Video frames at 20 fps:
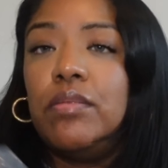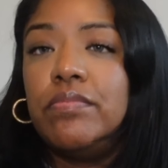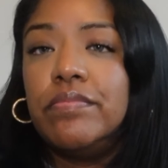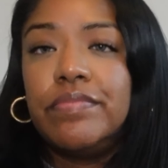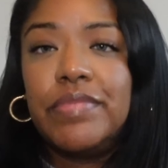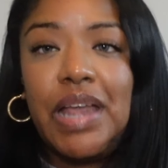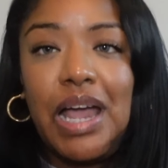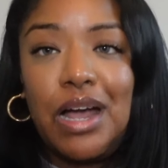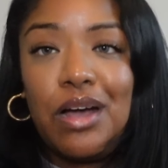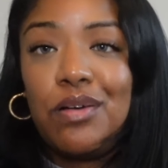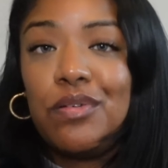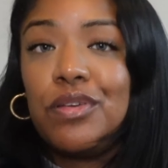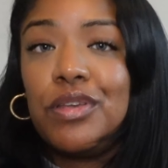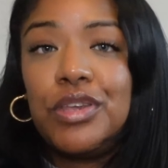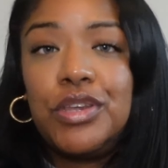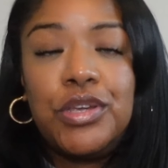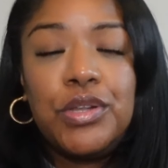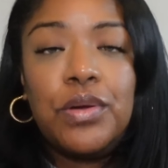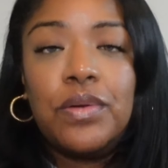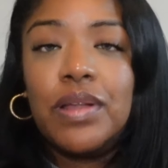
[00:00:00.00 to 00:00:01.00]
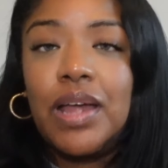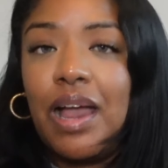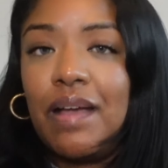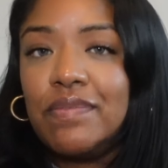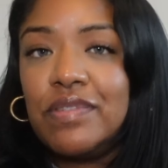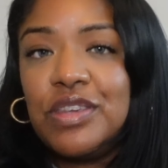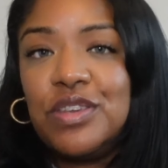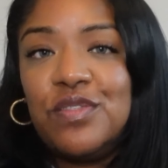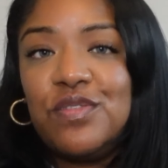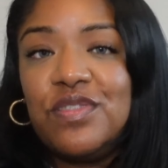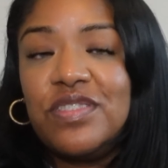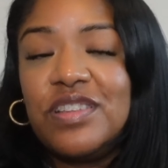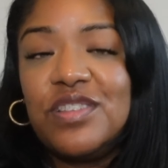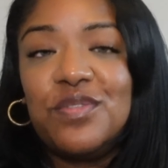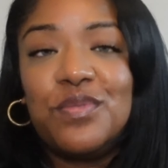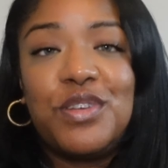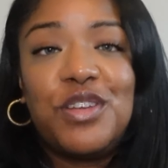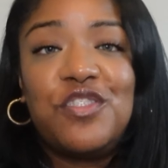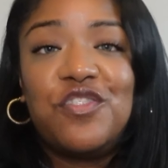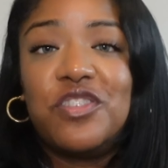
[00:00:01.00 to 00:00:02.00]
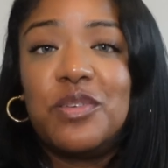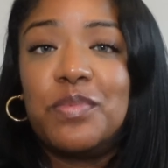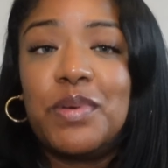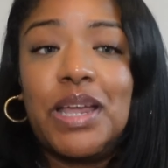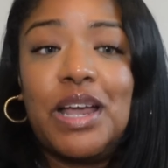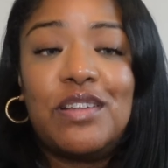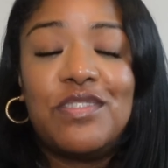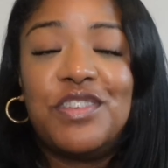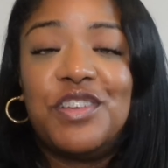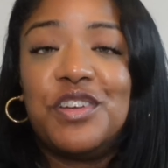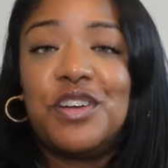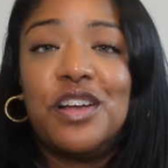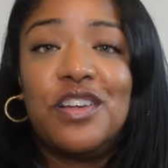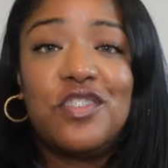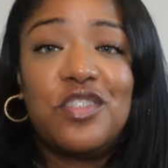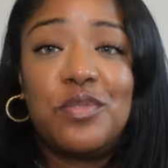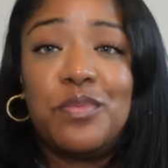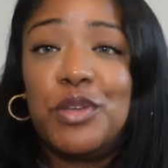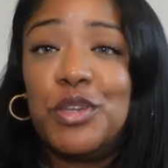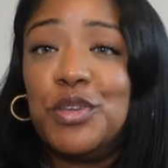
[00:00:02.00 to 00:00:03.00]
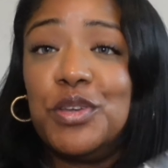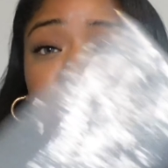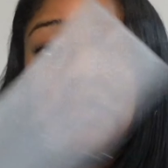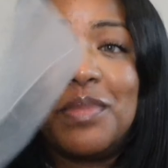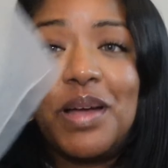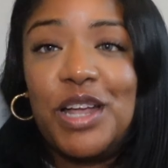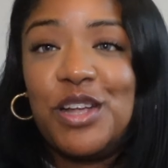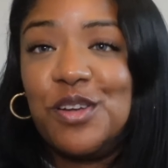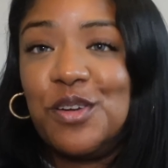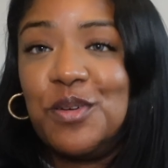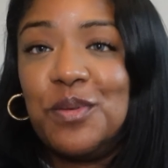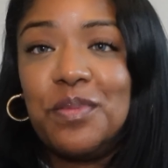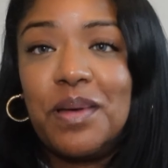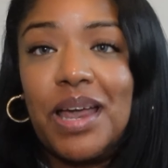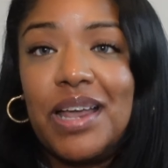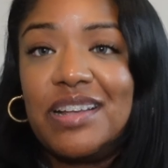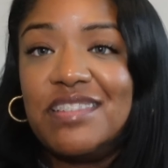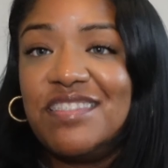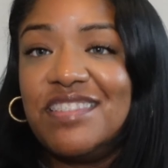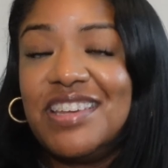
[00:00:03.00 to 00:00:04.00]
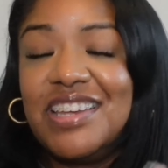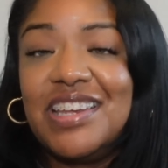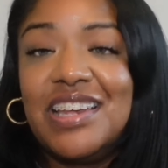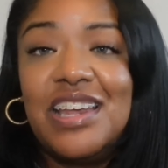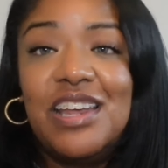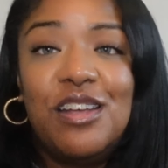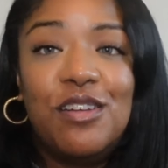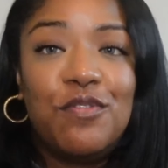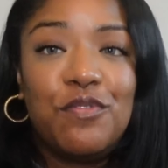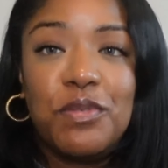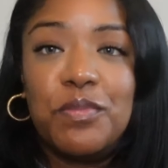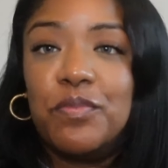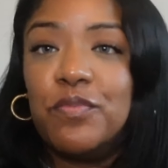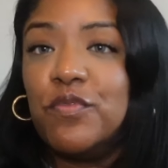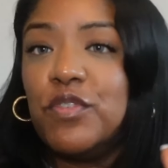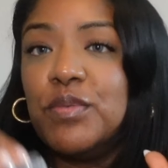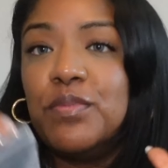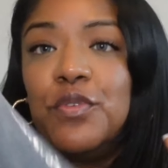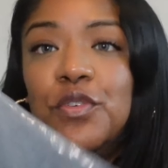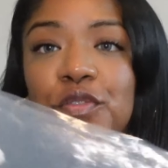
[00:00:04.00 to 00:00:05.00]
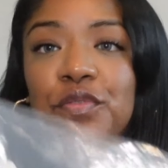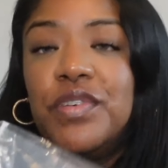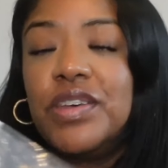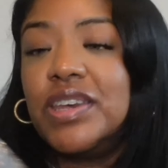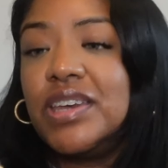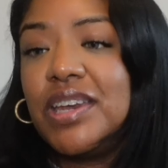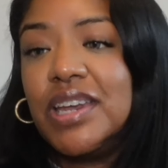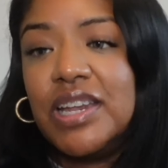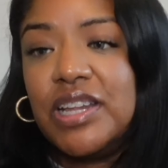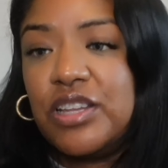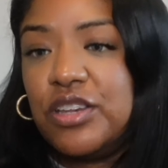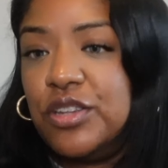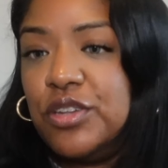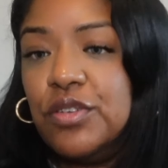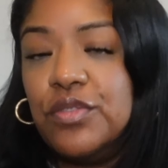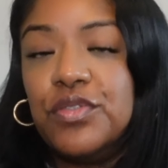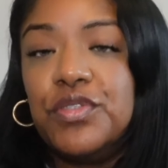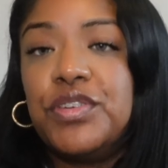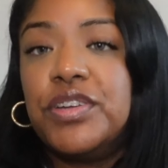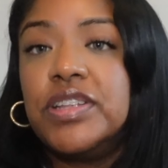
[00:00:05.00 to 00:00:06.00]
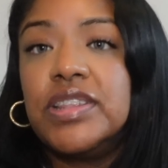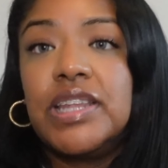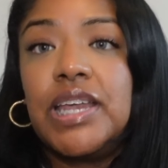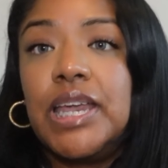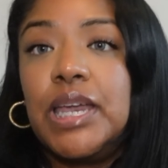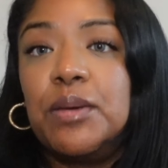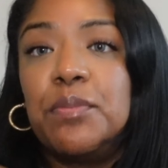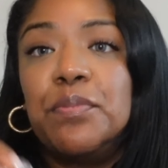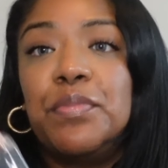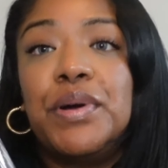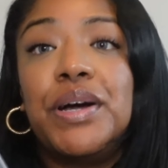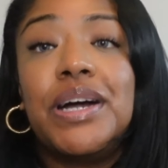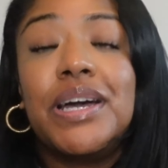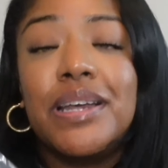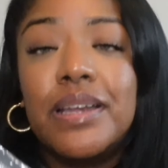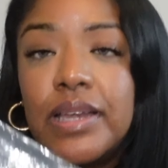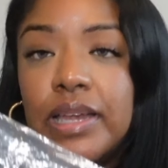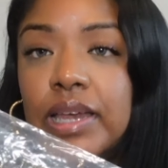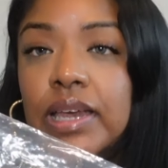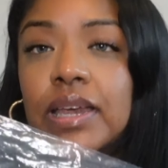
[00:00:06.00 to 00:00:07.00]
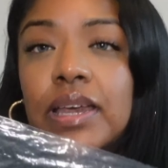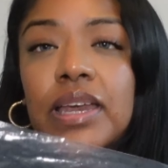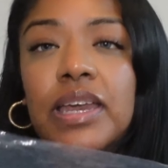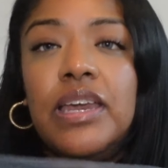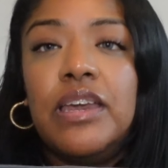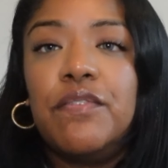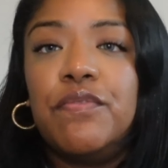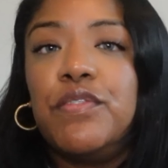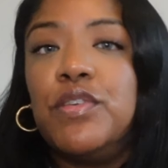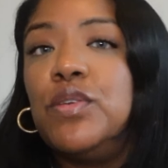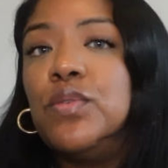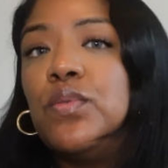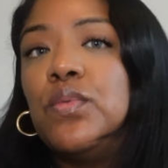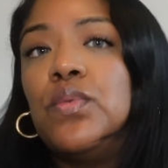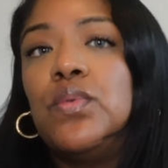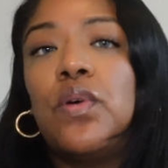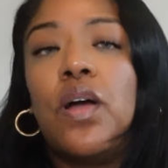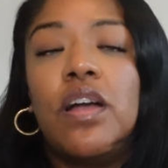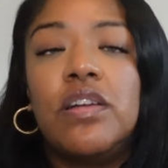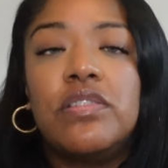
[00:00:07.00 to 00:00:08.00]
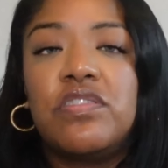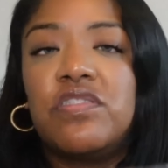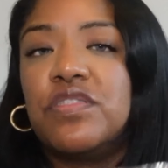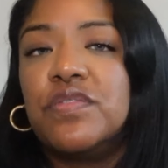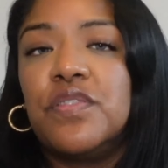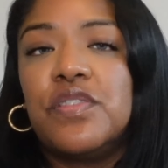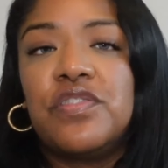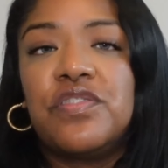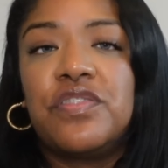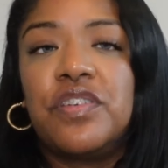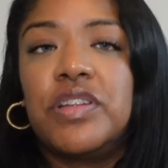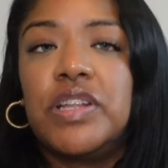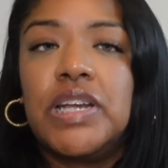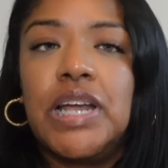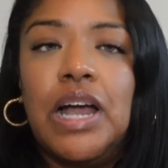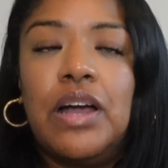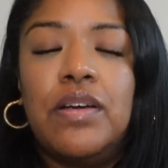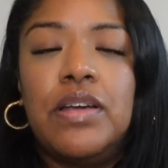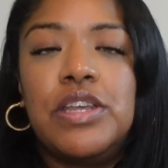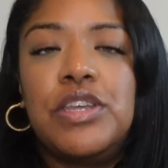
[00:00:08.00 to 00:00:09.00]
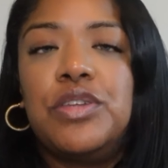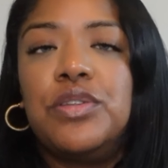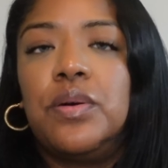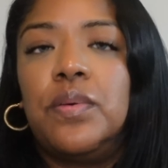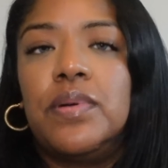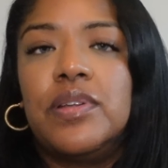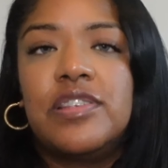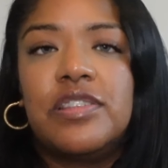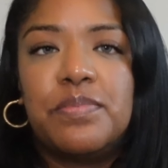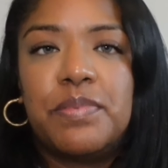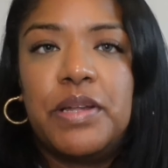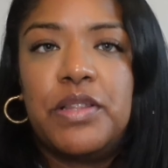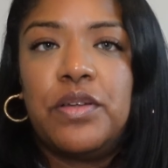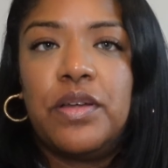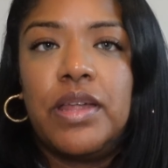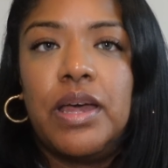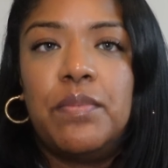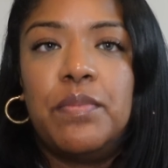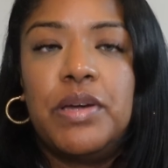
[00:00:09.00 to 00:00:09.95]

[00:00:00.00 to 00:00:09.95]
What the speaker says: Now, you don't have to use this when you're shipping out to your customer. You can buy your own packaging, remove it, and, you know, do your thing. But if you are just first starting out and you don't want to spend all that